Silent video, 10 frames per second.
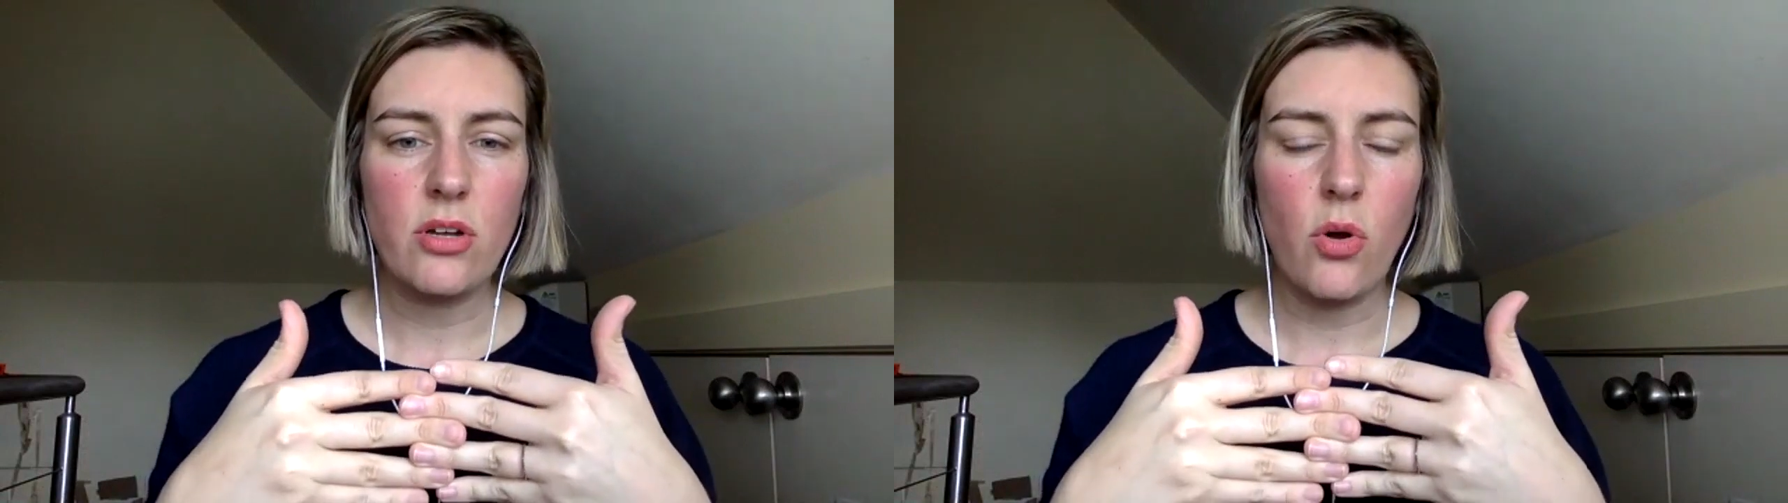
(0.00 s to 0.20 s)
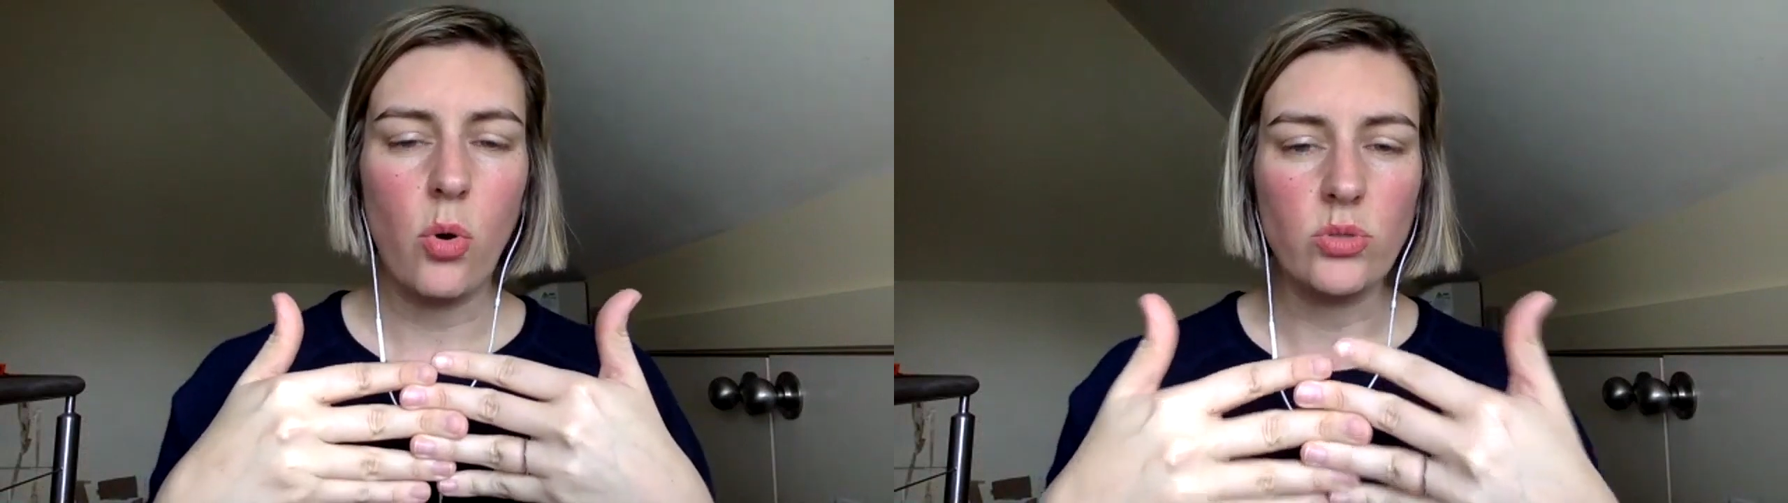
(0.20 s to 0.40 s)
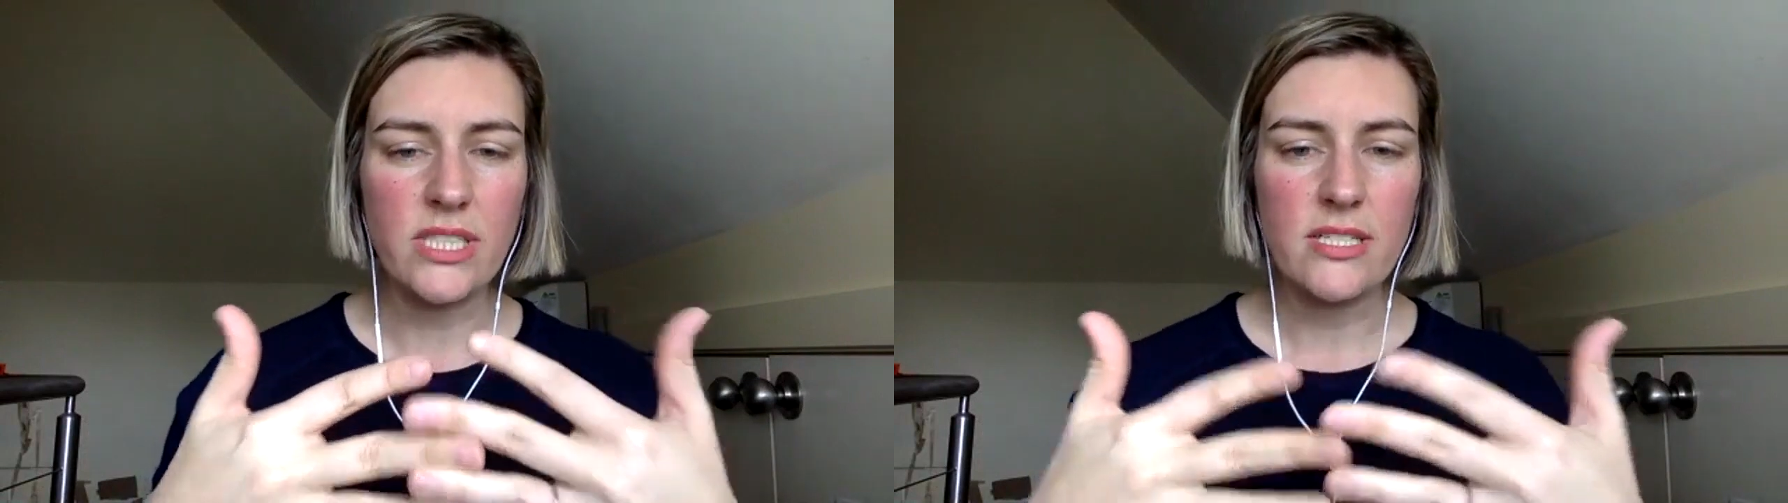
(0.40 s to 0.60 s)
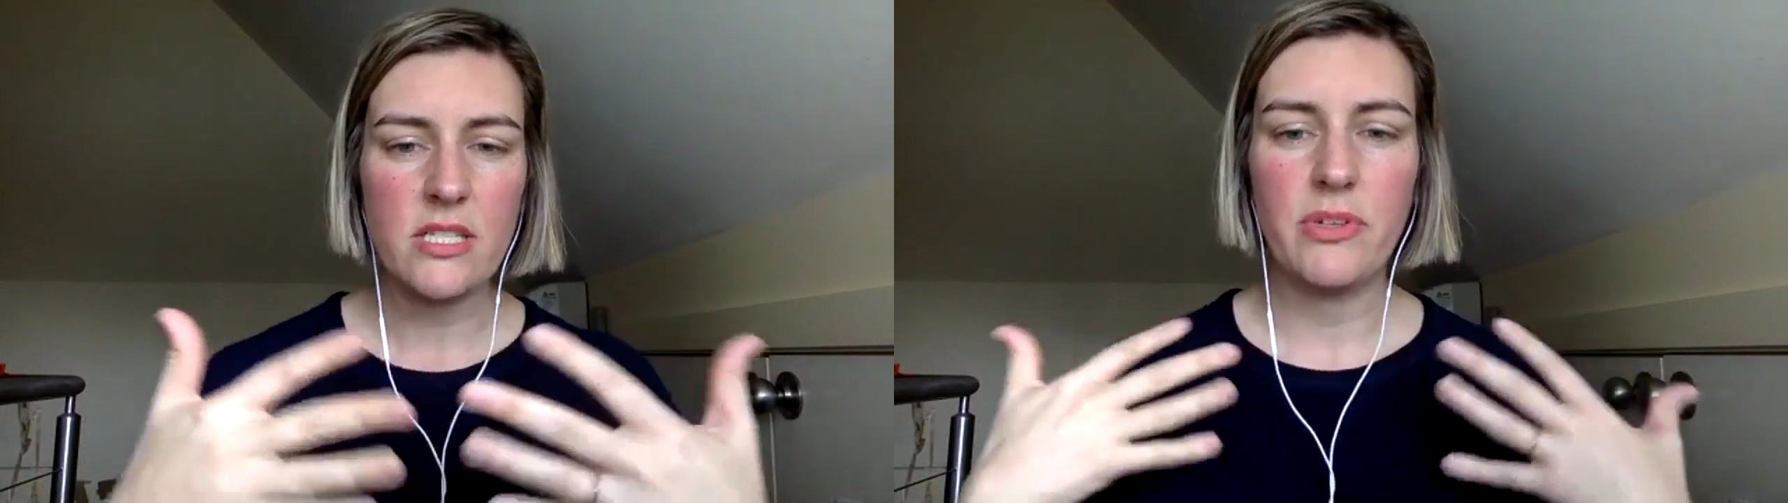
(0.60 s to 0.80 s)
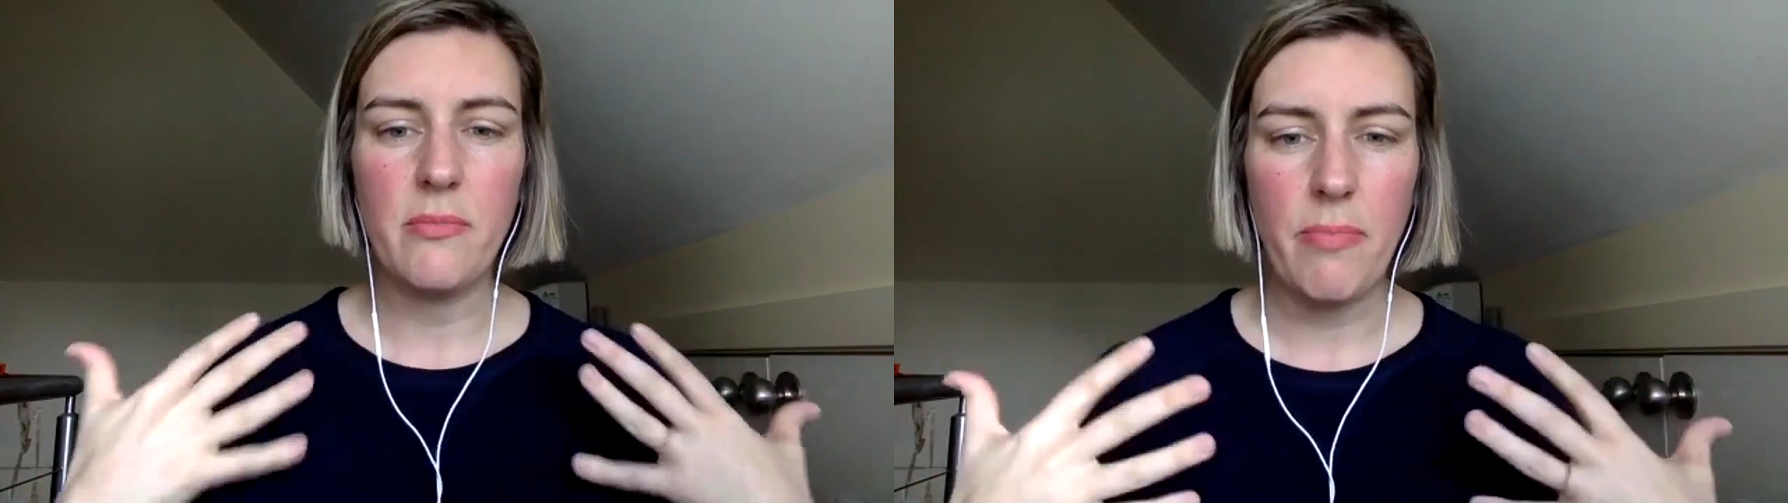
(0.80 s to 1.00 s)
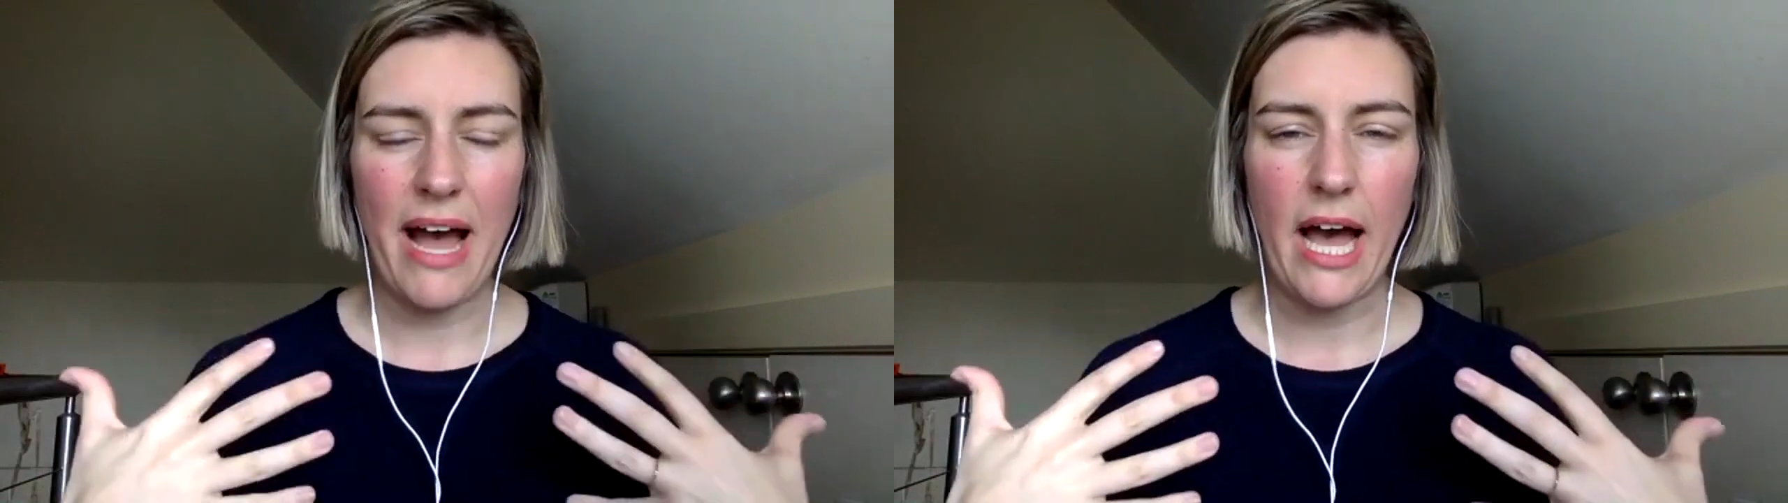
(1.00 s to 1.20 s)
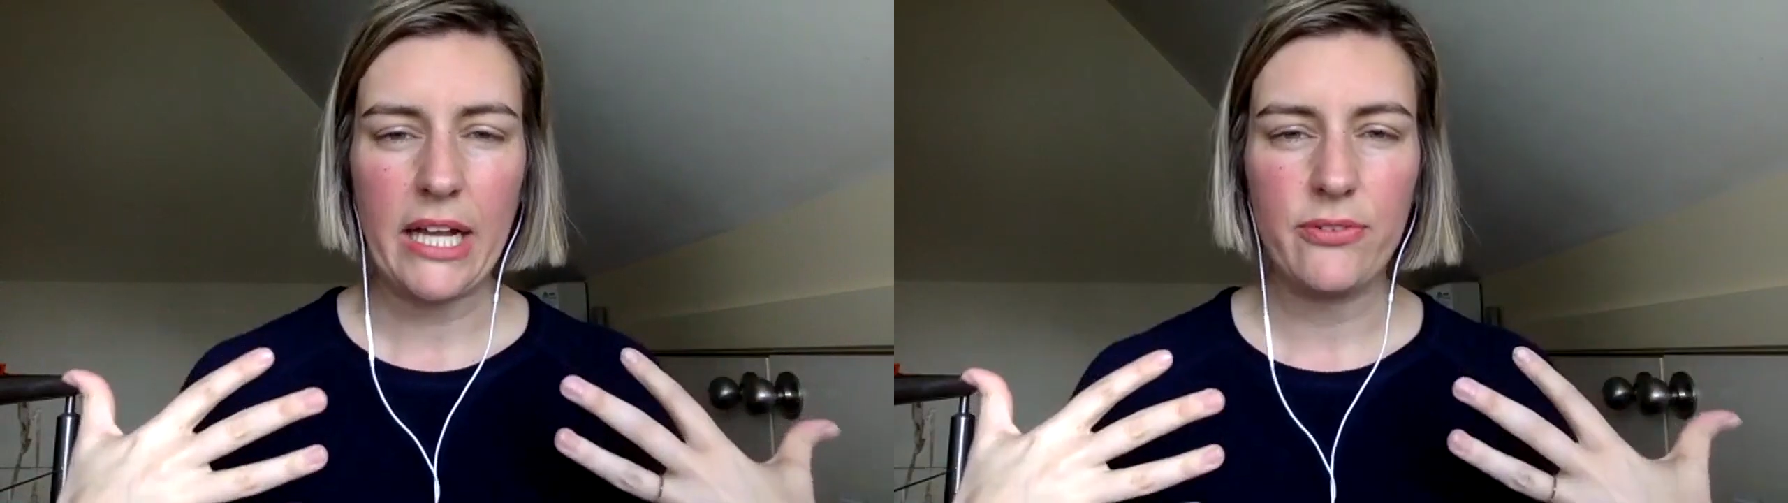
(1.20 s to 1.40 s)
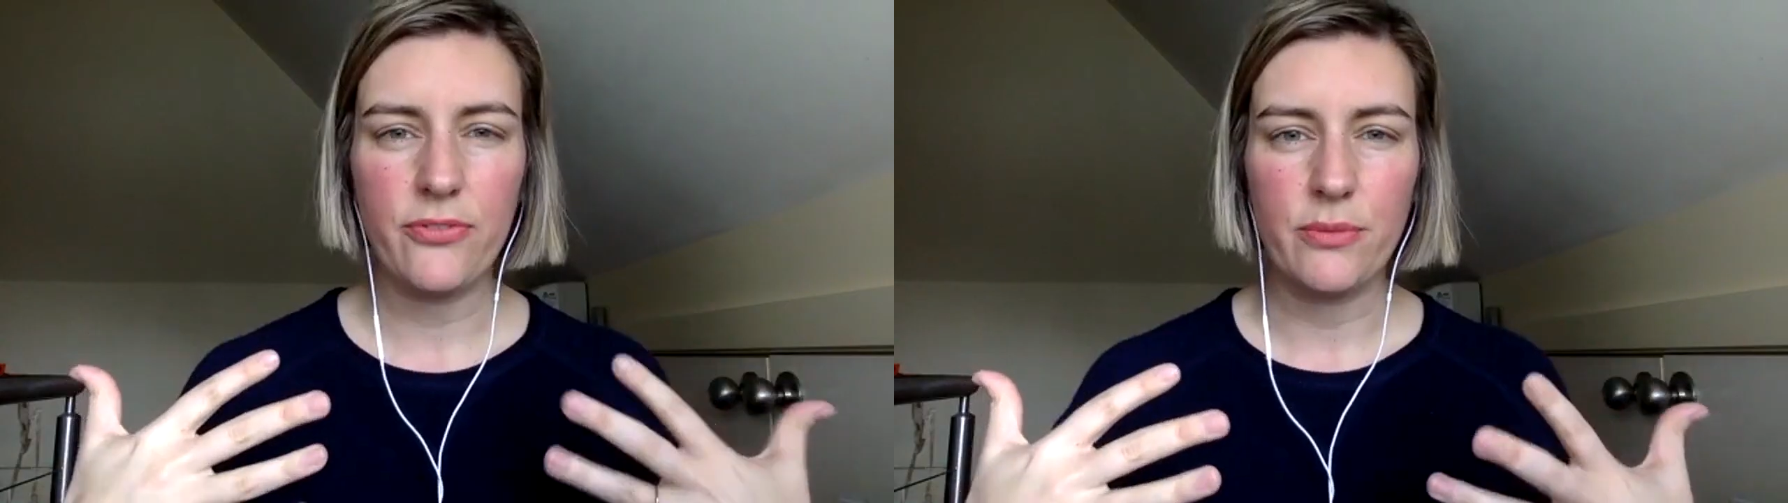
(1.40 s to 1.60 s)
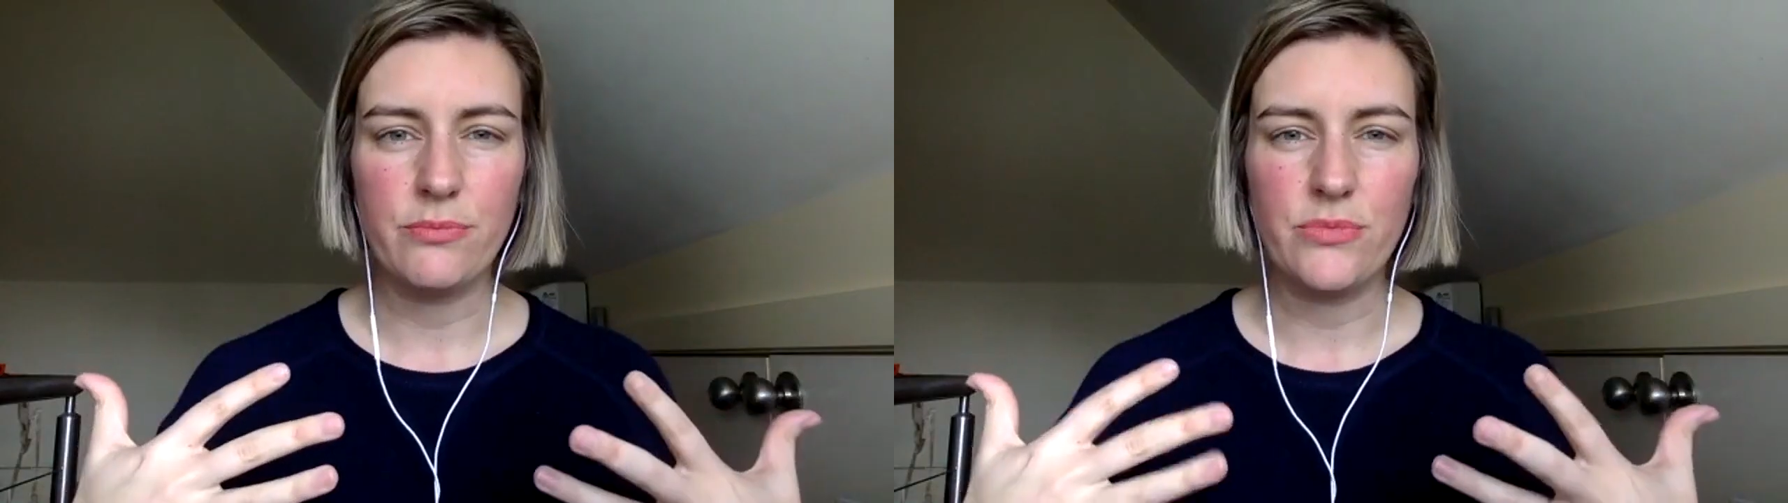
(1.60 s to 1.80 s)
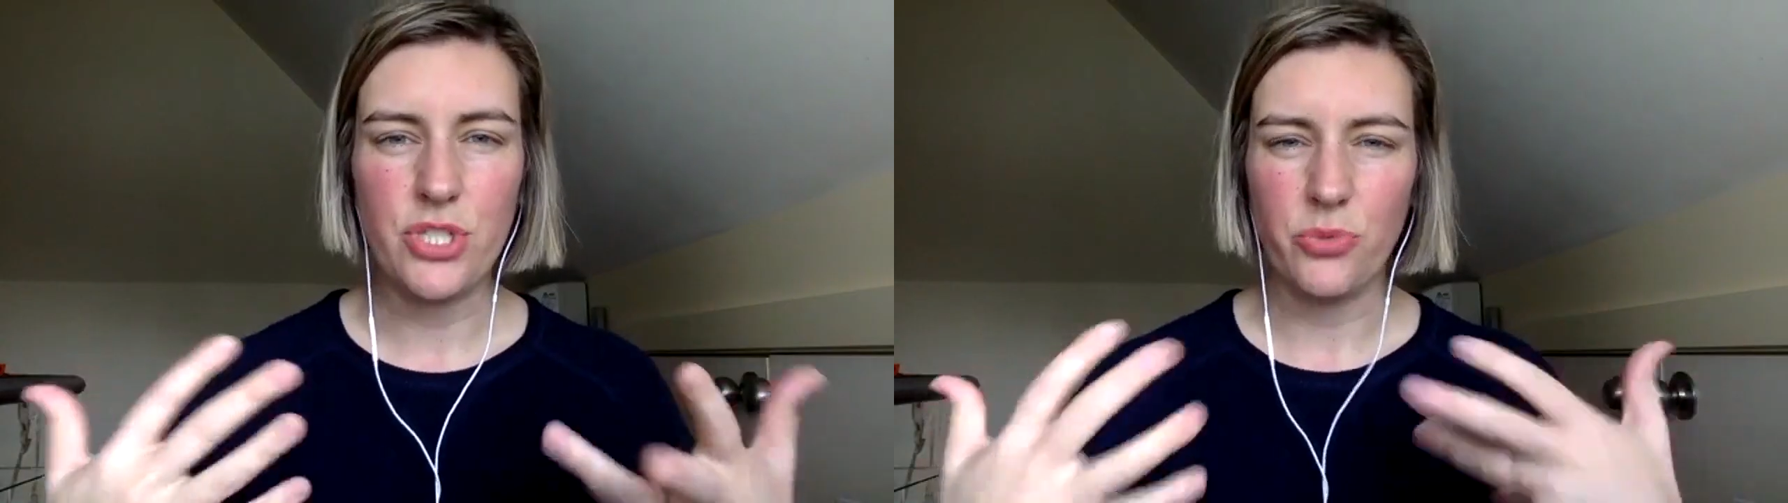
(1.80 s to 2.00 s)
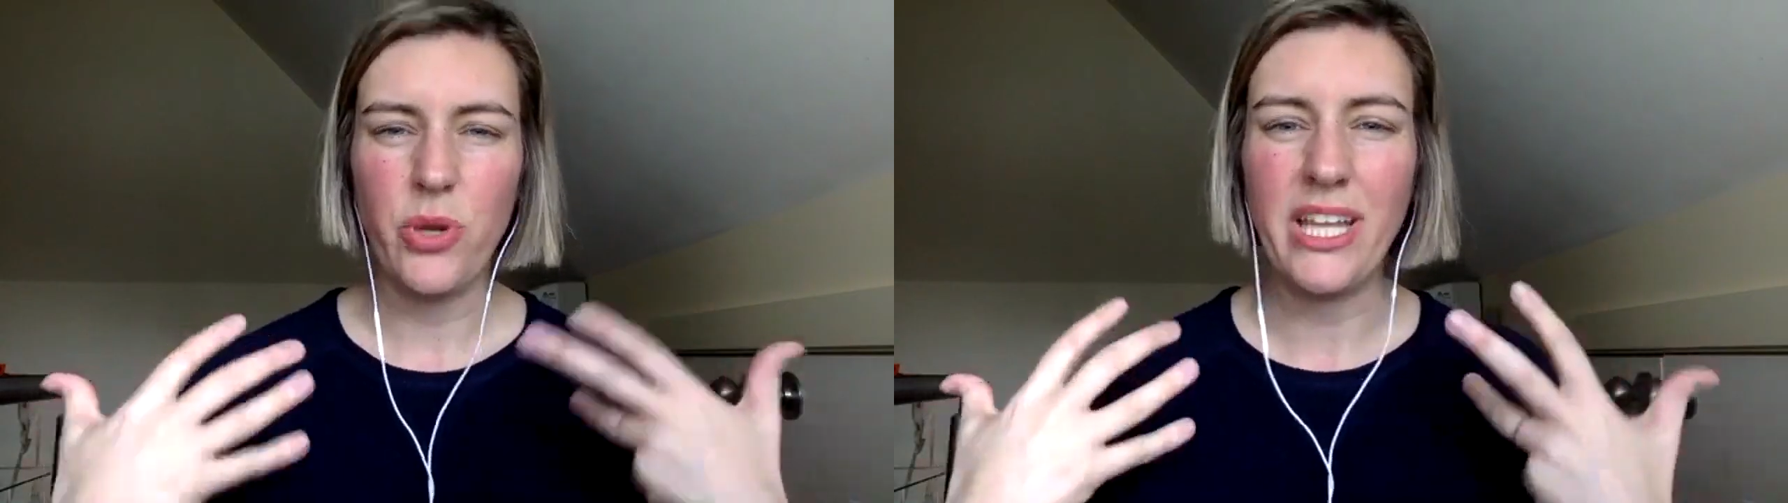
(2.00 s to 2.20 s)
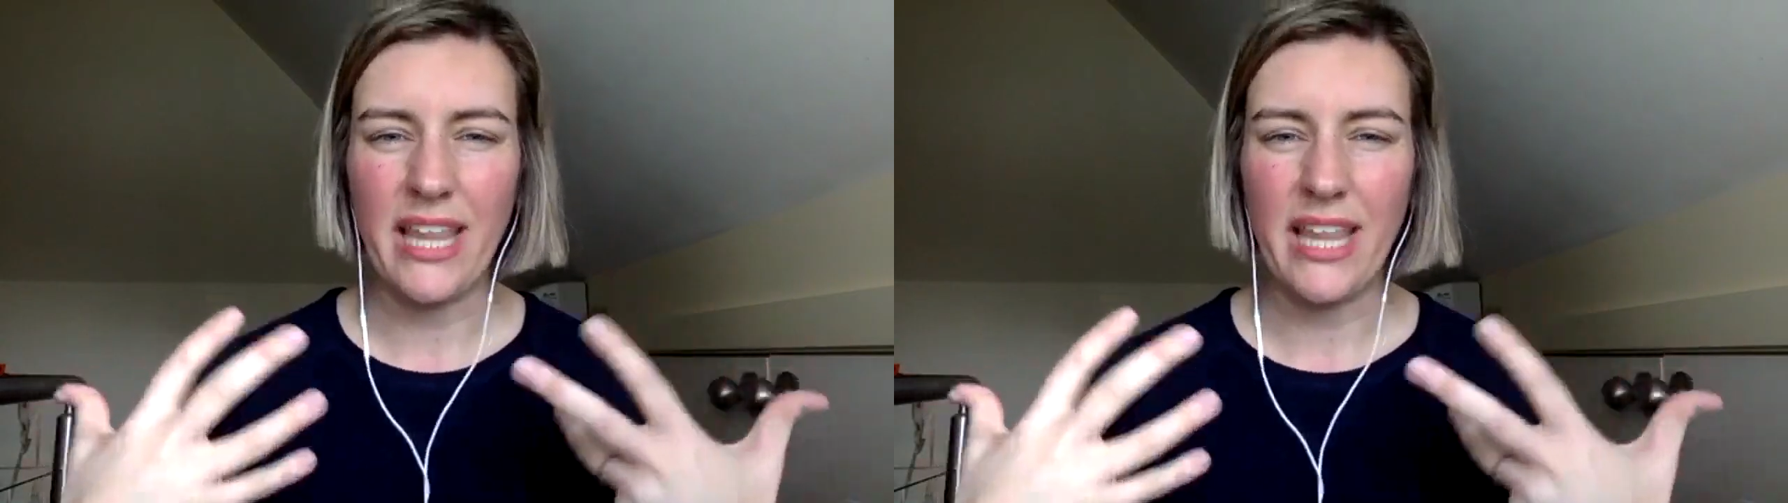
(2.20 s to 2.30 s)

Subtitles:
holding someone back from doing